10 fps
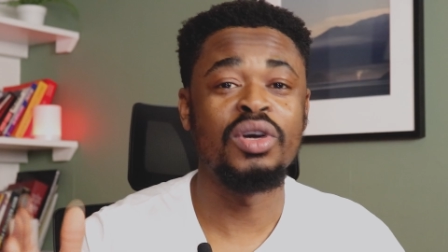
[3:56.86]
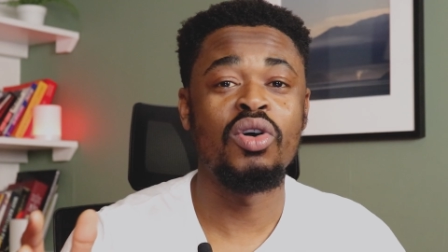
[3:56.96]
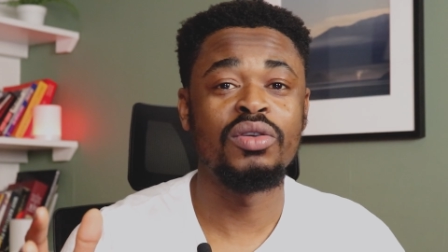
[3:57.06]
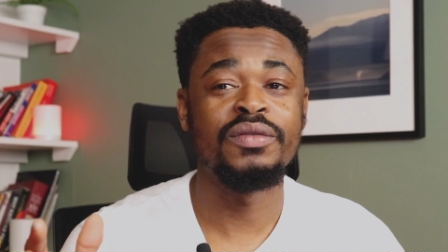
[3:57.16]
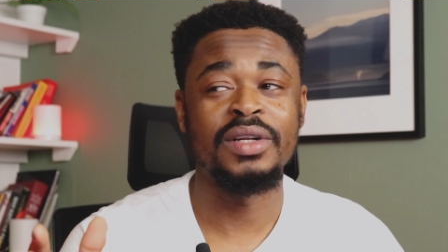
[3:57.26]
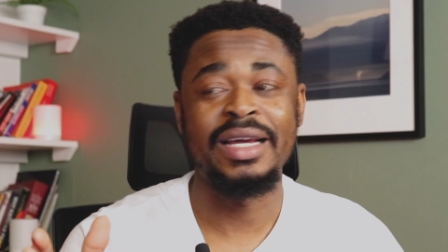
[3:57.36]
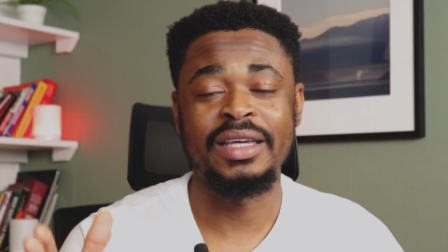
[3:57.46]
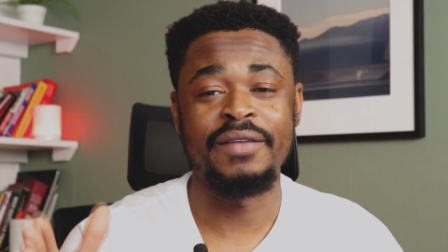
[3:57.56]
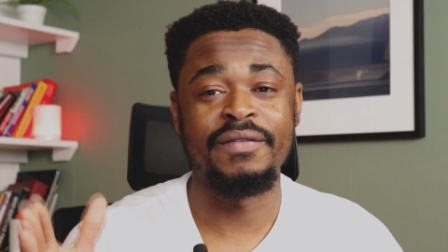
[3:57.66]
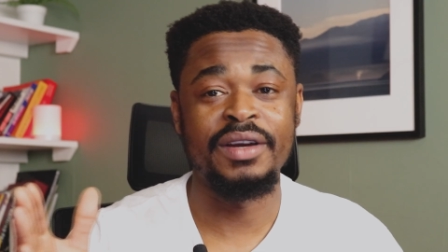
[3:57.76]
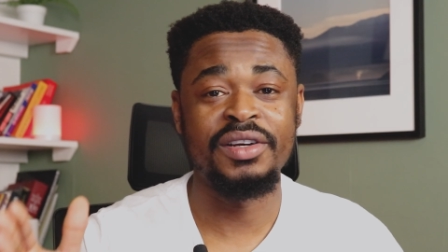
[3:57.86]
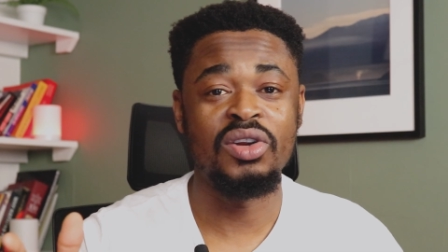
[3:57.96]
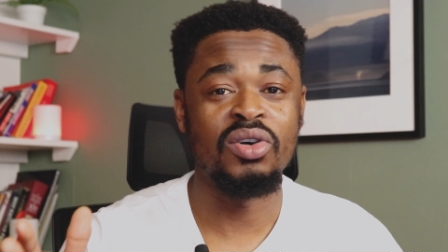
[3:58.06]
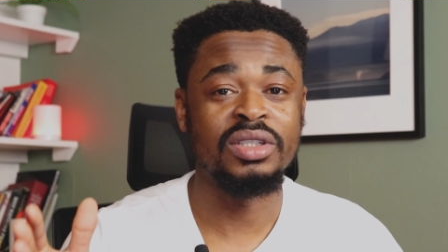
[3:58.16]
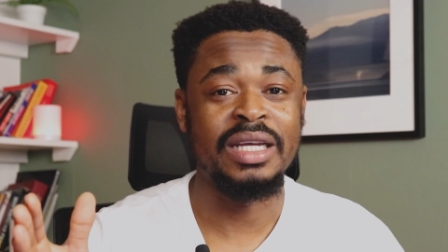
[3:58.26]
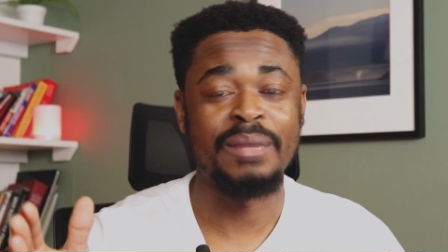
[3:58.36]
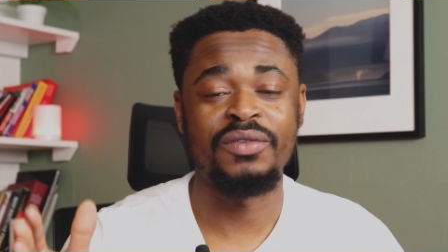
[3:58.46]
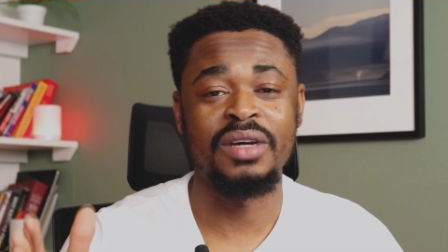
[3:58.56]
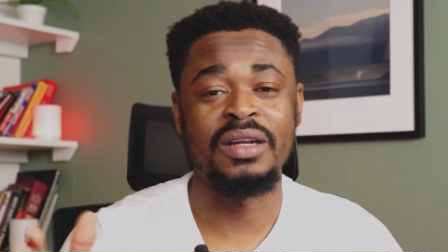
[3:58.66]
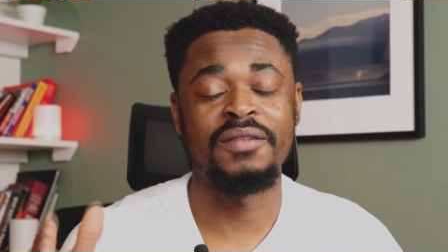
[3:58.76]
be on for like a very long
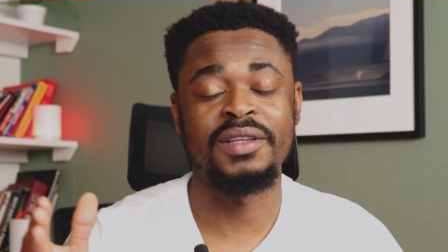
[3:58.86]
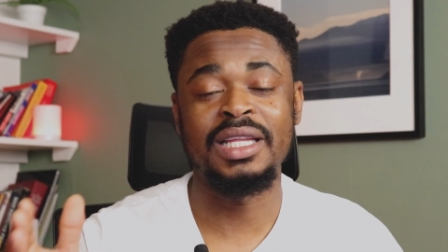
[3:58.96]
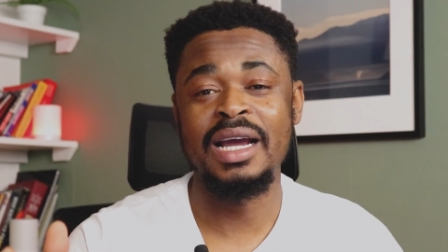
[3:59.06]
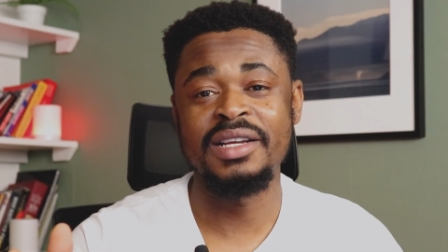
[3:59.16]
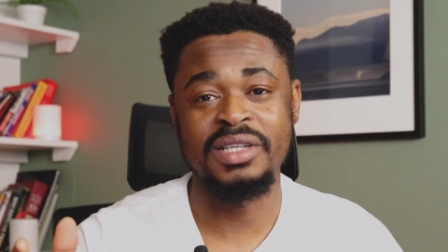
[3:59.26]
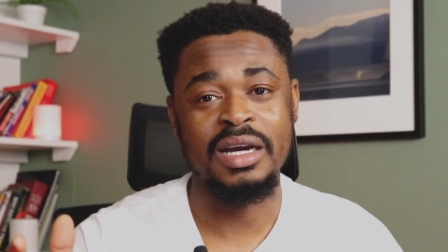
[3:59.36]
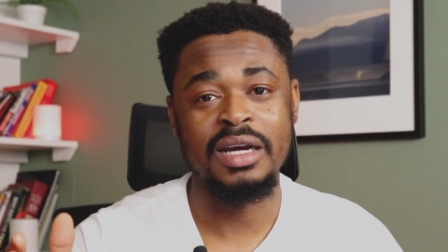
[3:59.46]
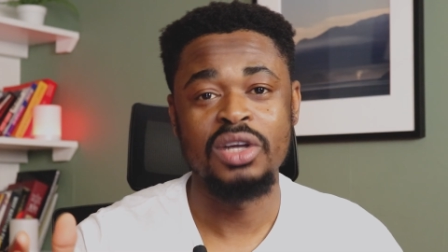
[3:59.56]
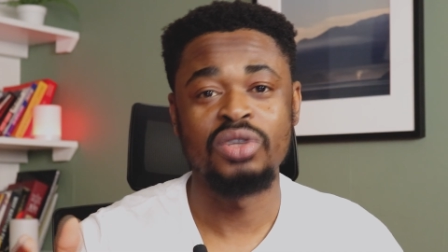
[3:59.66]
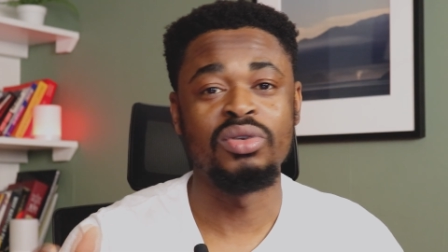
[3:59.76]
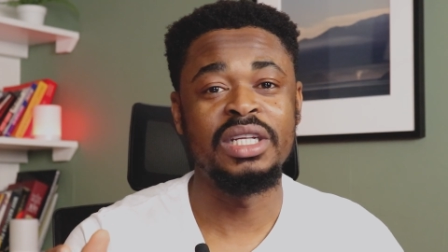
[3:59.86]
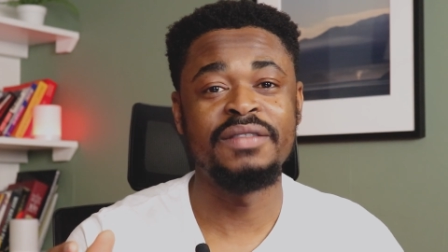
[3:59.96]
time, for an advertiser to